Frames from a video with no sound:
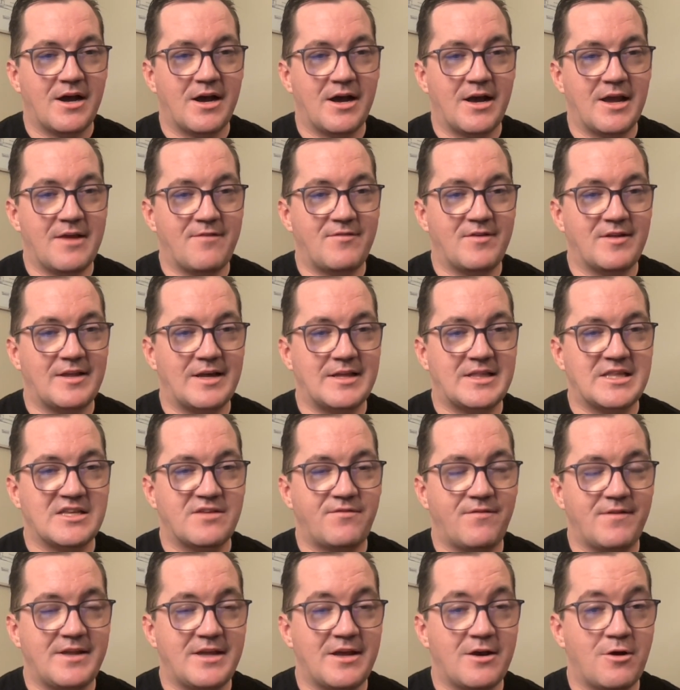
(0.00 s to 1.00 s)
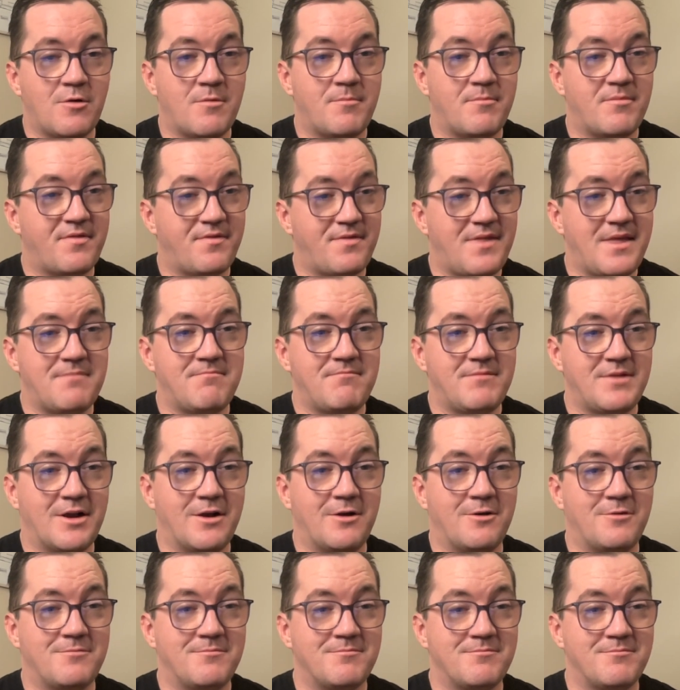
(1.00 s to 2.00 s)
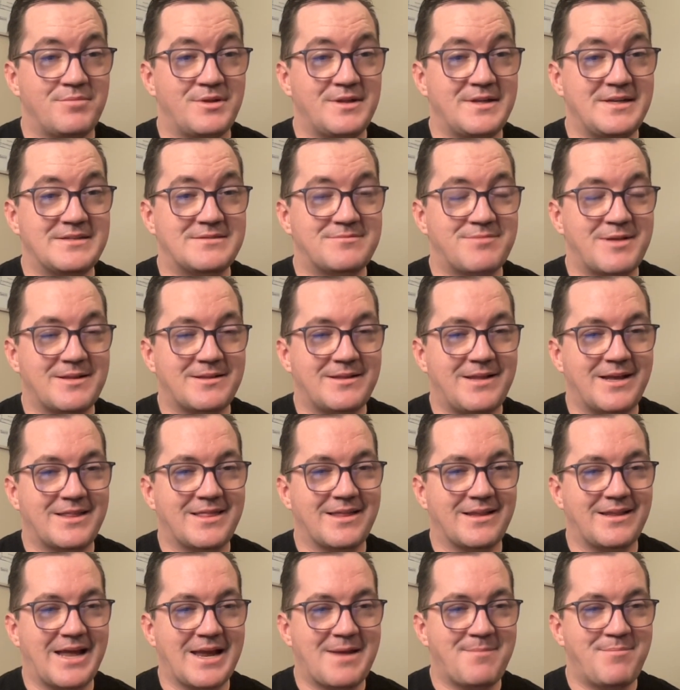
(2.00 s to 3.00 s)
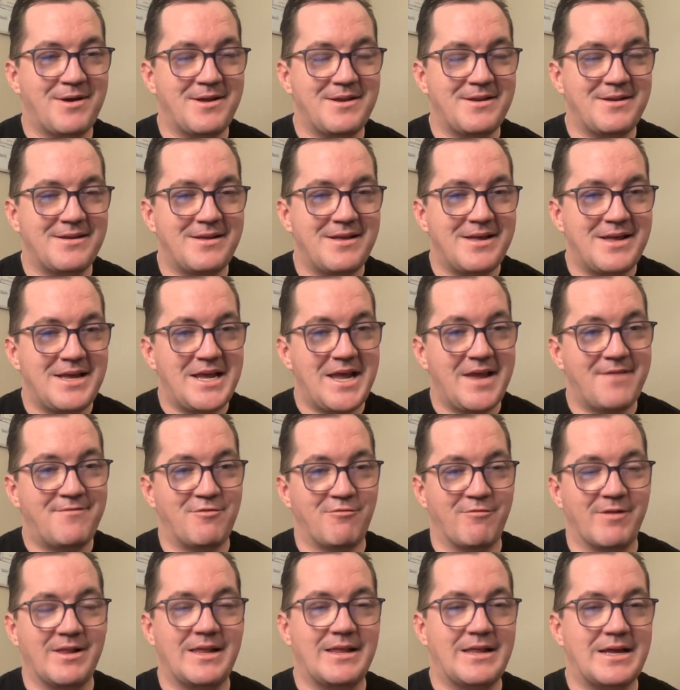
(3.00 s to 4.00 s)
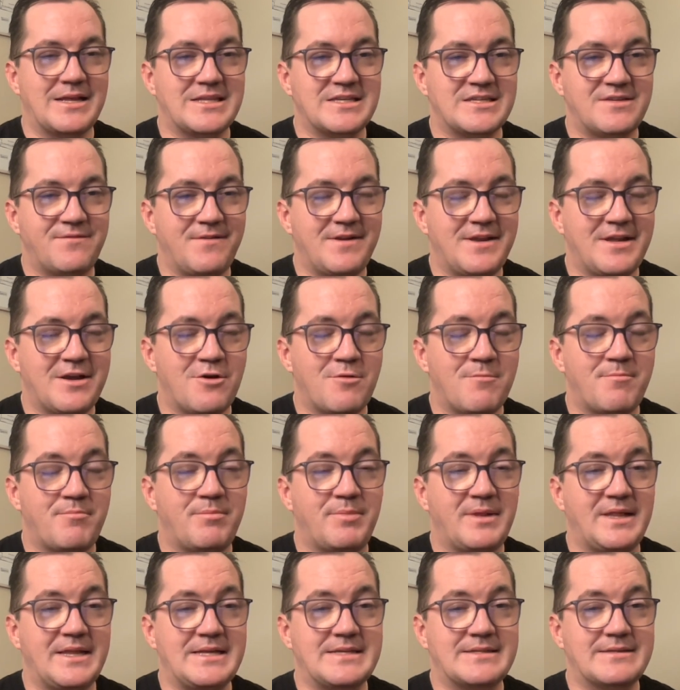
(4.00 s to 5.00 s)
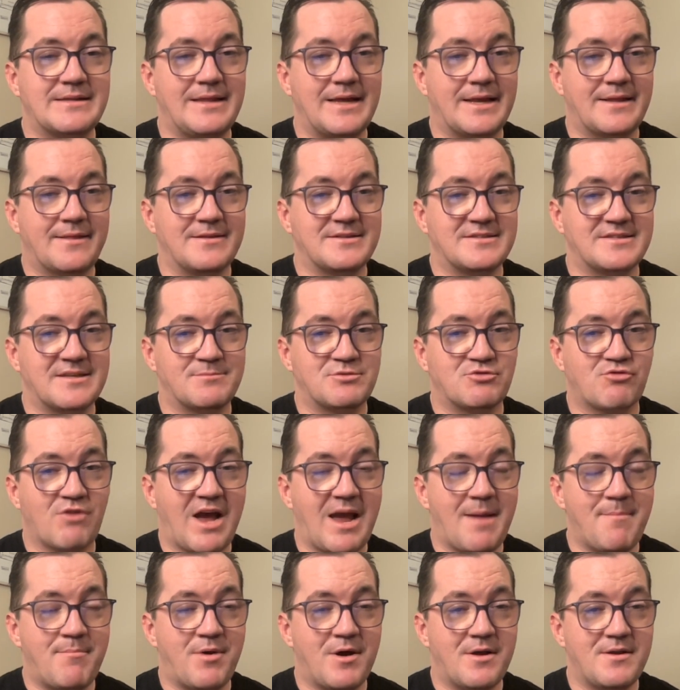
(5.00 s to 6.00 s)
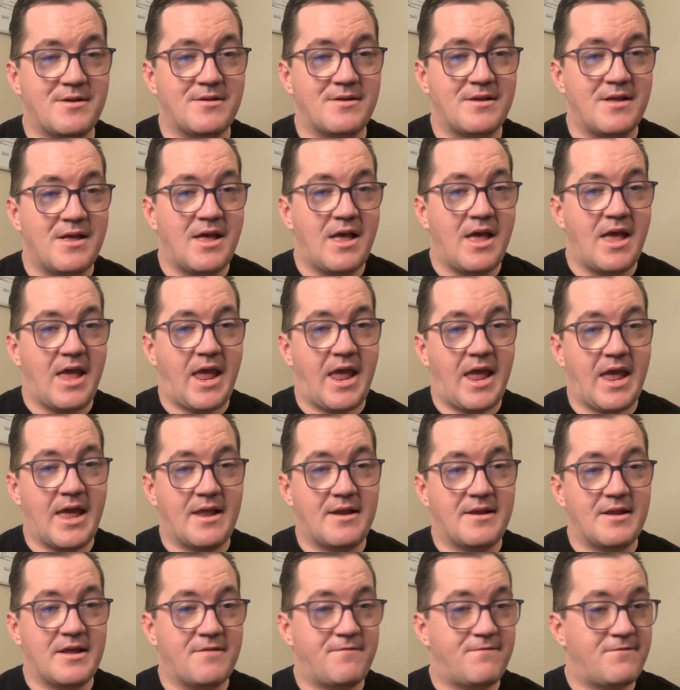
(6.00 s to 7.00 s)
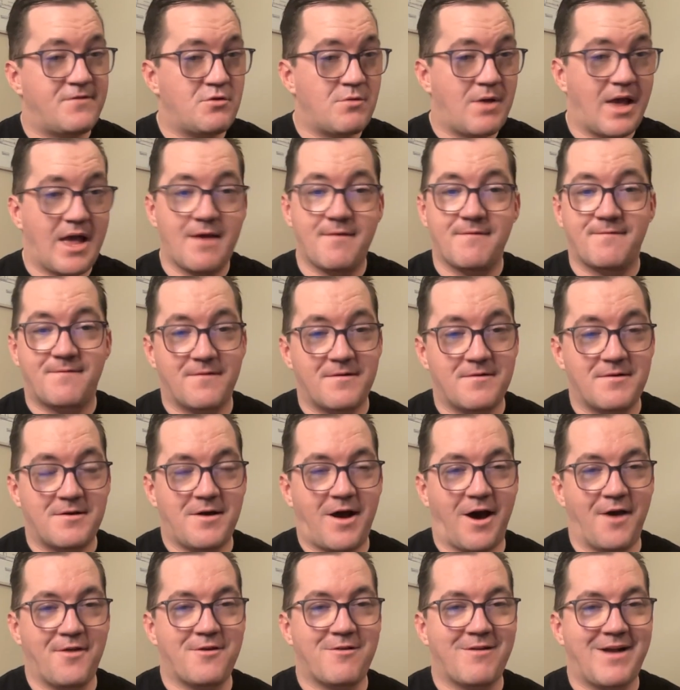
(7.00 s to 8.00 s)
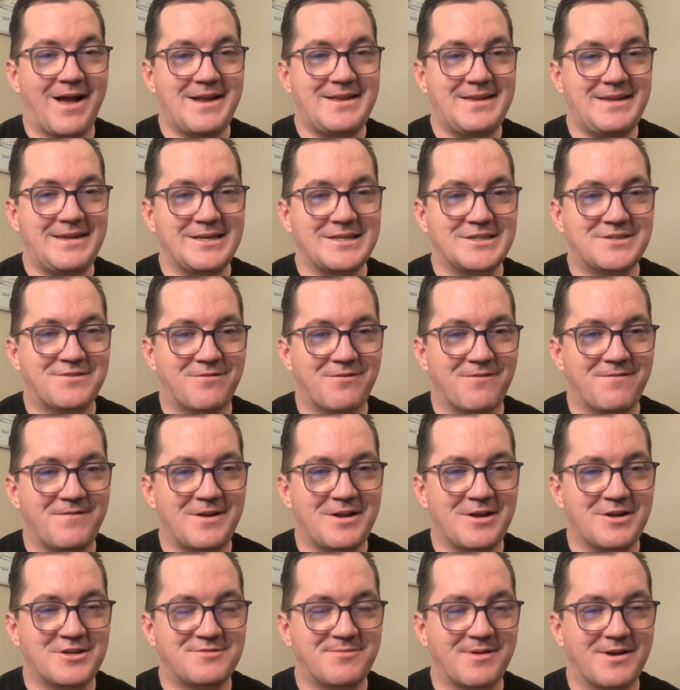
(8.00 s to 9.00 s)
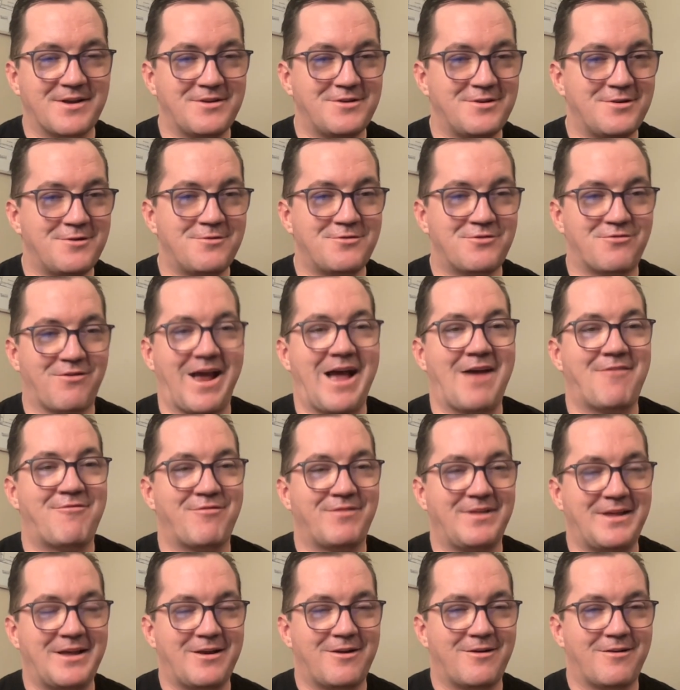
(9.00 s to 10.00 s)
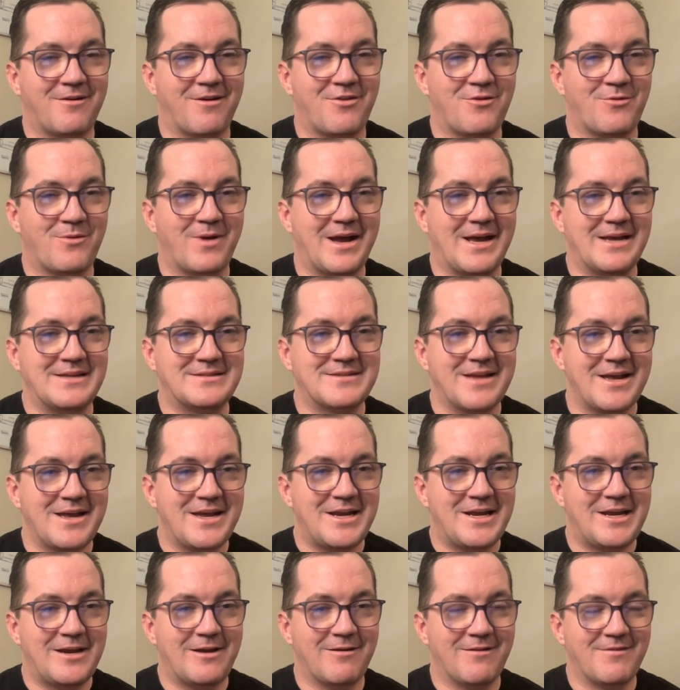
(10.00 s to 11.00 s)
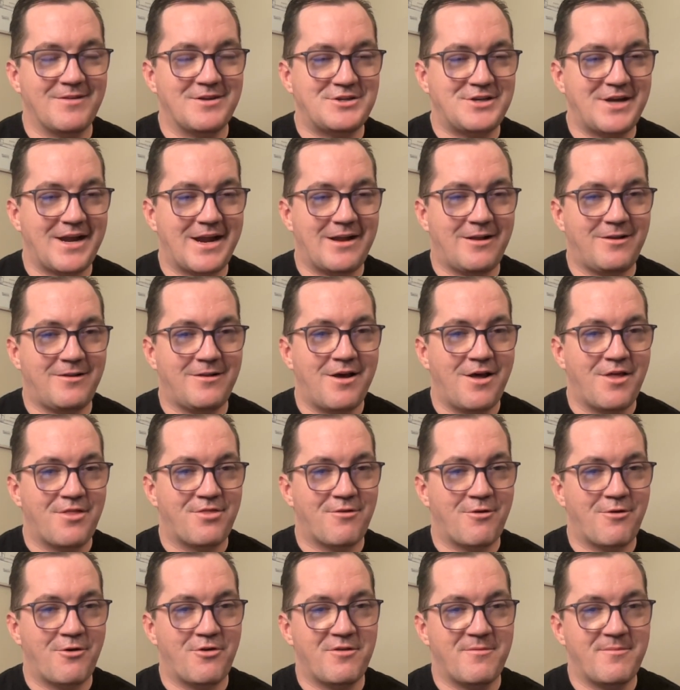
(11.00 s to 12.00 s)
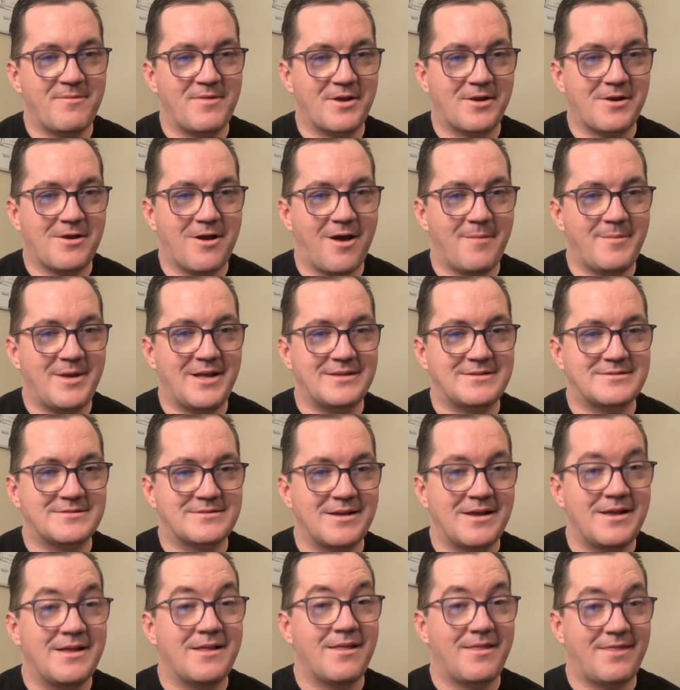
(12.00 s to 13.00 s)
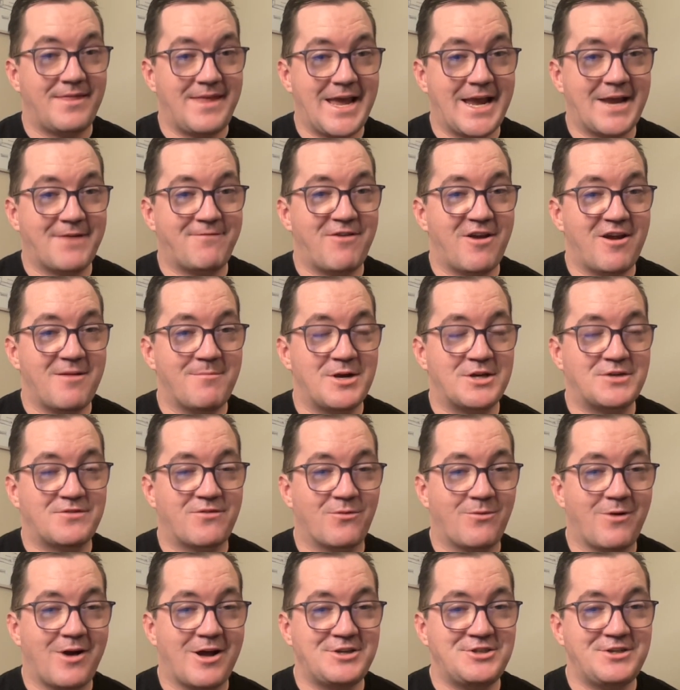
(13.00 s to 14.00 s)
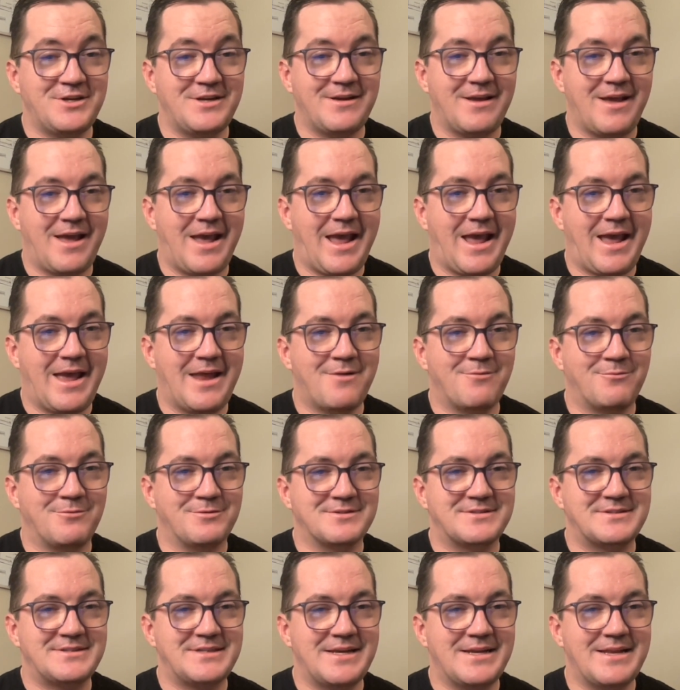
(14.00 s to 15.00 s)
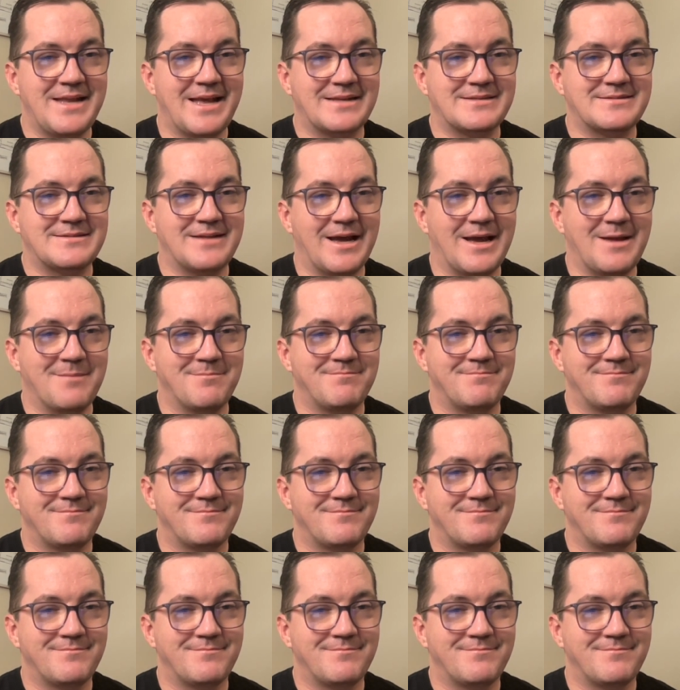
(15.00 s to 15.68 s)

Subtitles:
If you like this video, you know, please click the like button. If you really like this video, please click the subscribe button. And if you have other ideas for videos we can do, draft related or otherwise, here on the channel, throw them in the comments. Thank you very much for watching, and we'll see you next time.